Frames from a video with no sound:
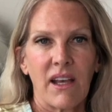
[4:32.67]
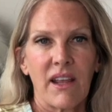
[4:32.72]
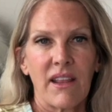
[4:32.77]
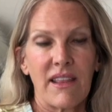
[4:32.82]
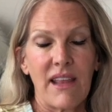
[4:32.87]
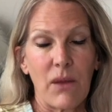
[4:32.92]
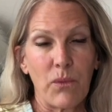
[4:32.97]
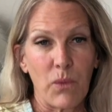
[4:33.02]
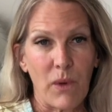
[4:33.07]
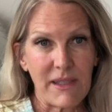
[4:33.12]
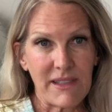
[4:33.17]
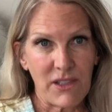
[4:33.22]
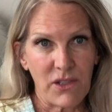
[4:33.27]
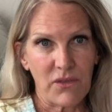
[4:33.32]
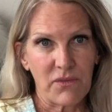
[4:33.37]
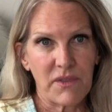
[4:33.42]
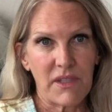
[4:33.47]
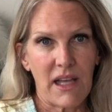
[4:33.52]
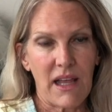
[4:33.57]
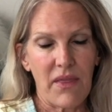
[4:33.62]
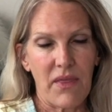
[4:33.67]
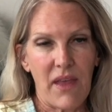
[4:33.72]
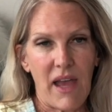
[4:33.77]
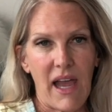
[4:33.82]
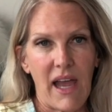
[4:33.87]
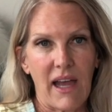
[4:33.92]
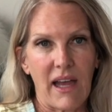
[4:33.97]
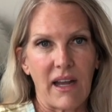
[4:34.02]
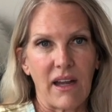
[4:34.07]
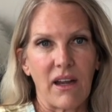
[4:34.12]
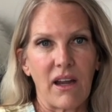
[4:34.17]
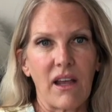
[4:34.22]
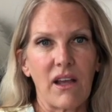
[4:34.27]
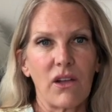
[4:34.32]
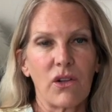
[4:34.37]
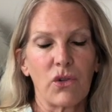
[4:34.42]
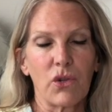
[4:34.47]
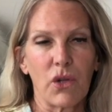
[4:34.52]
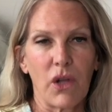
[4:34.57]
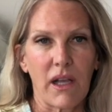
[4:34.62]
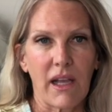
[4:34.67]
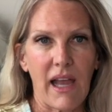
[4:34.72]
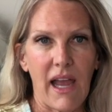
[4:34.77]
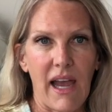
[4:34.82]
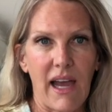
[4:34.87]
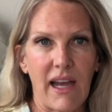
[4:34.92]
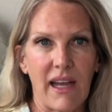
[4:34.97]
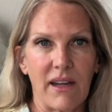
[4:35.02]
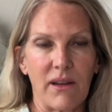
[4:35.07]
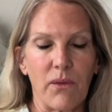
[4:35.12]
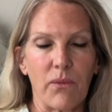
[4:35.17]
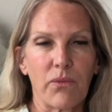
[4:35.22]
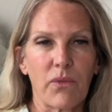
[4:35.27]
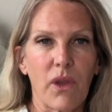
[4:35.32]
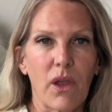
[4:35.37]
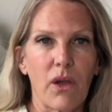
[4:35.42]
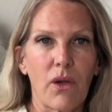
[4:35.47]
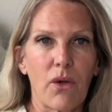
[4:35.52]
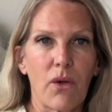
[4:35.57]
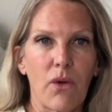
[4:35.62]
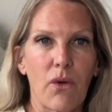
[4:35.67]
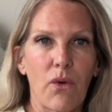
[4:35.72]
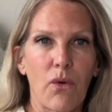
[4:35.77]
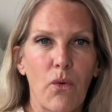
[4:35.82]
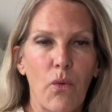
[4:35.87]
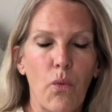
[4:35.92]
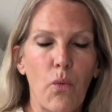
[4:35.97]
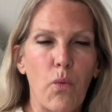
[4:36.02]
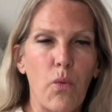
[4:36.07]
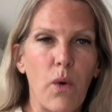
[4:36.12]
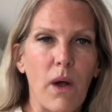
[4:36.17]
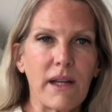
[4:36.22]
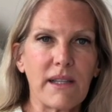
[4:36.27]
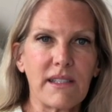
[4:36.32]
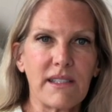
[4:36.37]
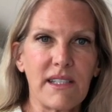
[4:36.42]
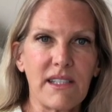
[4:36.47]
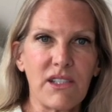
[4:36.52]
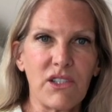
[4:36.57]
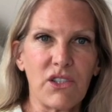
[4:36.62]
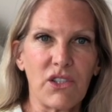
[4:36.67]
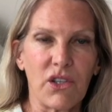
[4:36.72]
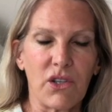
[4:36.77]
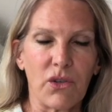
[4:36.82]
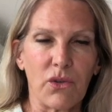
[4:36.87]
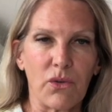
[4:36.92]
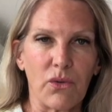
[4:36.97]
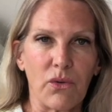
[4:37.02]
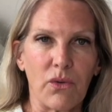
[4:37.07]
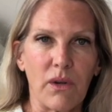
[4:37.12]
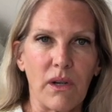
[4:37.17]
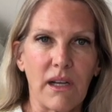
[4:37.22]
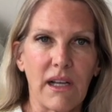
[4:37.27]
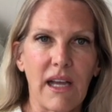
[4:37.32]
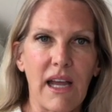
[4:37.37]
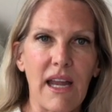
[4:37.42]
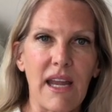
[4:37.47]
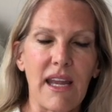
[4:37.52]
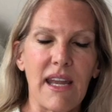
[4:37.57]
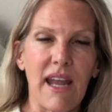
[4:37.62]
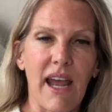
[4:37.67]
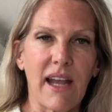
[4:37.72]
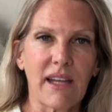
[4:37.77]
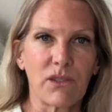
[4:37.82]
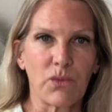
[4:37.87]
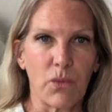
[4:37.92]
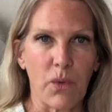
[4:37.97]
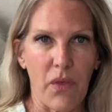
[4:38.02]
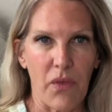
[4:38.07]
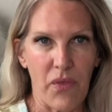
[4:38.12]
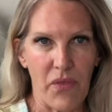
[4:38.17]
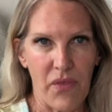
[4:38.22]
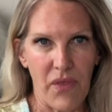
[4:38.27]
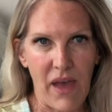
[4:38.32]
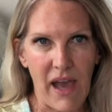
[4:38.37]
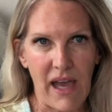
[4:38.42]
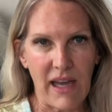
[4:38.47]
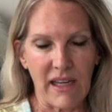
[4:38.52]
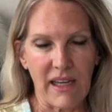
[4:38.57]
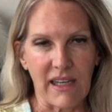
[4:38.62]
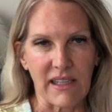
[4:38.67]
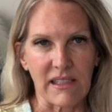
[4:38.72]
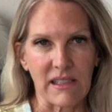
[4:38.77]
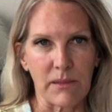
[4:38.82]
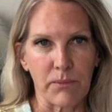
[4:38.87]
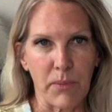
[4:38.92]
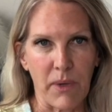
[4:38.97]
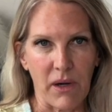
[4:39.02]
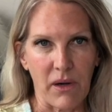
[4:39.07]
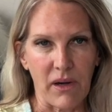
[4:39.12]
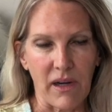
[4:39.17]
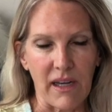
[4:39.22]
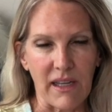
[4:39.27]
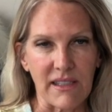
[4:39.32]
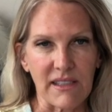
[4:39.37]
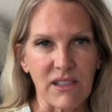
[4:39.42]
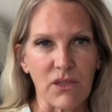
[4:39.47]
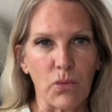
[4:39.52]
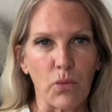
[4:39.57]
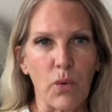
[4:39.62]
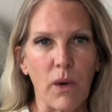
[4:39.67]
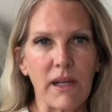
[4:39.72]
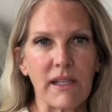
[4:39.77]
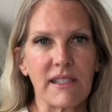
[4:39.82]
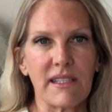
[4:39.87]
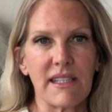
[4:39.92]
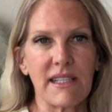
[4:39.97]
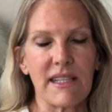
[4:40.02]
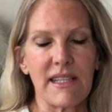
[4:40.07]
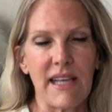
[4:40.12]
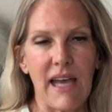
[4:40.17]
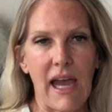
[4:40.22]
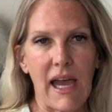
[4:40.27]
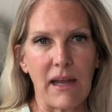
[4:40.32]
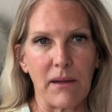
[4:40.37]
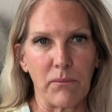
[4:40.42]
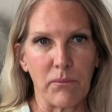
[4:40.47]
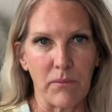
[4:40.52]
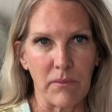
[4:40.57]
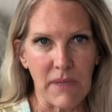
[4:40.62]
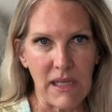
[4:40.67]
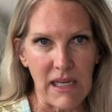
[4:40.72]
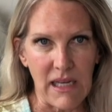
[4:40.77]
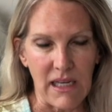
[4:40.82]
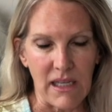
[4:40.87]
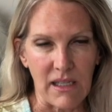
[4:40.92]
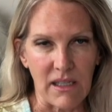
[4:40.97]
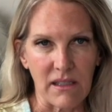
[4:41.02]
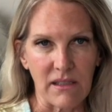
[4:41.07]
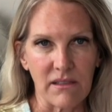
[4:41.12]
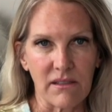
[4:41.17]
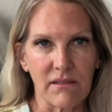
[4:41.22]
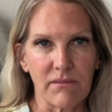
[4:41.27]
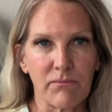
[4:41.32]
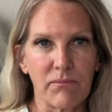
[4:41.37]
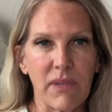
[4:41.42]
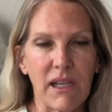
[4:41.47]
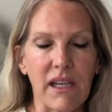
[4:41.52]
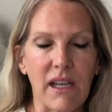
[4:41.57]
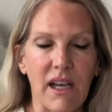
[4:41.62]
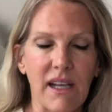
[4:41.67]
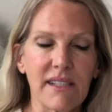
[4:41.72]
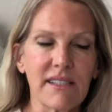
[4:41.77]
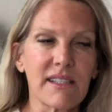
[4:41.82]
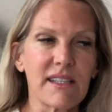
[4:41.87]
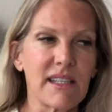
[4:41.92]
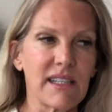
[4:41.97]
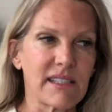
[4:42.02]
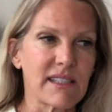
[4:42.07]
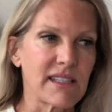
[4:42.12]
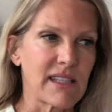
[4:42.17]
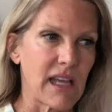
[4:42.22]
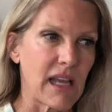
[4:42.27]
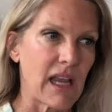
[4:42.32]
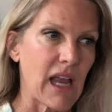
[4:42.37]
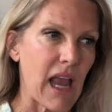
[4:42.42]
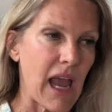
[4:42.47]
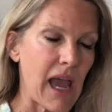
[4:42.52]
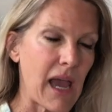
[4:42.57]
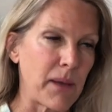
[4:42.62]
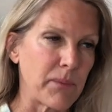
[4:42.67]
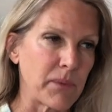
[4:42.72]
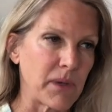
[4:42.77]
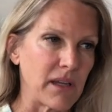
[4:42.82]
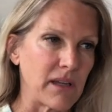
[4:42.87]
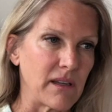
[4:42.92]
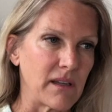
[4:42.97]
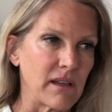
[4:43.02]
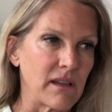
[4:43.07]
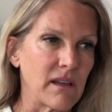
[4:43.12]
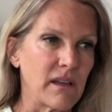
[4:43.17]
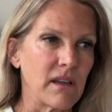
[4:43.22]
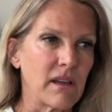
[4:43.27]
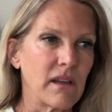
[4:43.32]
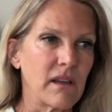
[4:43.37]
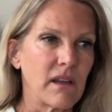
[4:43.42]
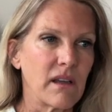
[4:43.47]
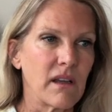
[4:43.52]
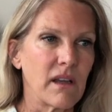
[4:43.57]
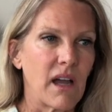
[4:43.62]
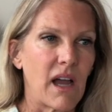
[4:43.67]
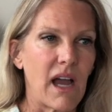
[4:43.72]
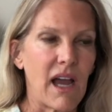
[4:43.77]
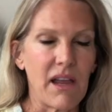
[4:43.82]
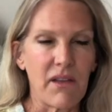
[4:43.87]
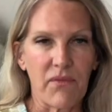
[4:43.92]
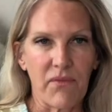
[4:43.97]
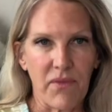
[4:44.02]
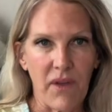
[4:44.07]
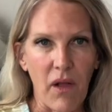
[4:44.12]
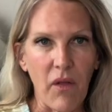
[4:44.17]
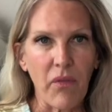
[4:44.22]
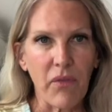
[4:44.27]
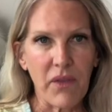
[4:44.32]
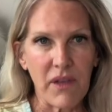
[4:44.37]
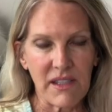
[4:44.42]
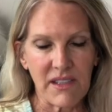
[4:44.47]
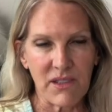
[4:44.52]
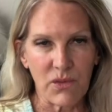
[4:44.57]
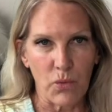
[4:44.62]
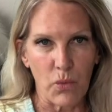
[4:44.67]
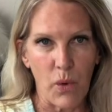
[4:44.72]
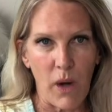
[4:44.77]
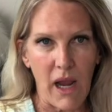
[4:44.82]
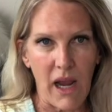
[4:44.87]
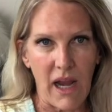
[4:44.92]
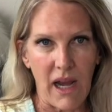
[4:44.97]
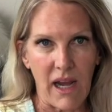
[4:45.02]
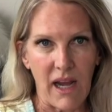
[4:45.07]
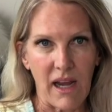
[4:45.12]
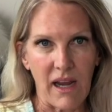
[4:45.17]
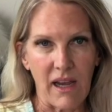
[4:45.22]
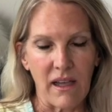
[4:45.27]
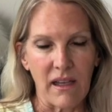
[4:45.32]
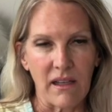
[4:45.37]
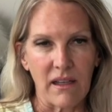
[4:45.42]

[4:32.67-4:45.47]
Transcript: Then once you've done that, look at what did you connect with that experience? What did that mean? Because this thing happened, I felt this way,